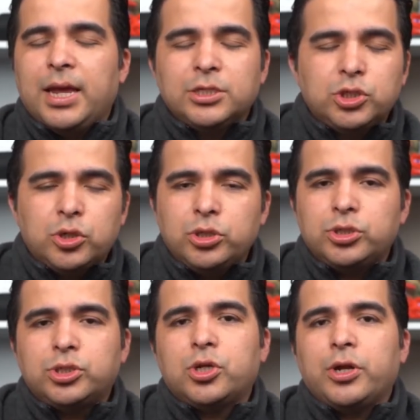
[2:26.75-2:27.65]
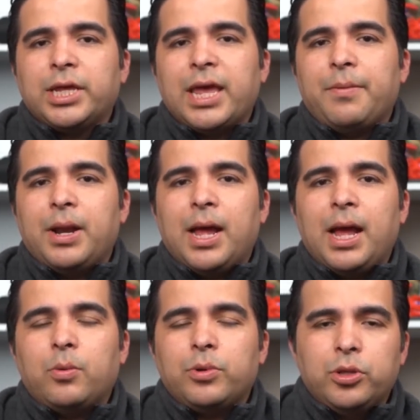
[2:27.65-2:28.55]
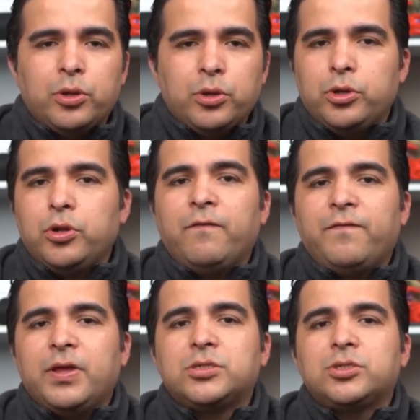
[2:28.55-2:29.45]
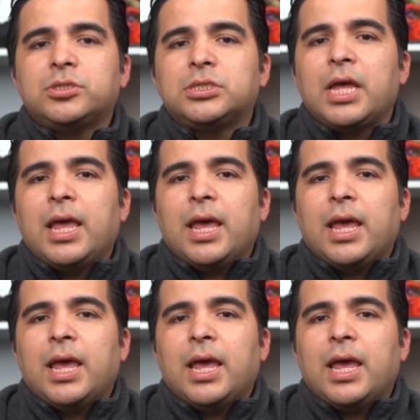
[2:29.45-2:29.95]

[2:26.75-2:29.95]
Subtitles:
Enjoy your Sony camera with the new features.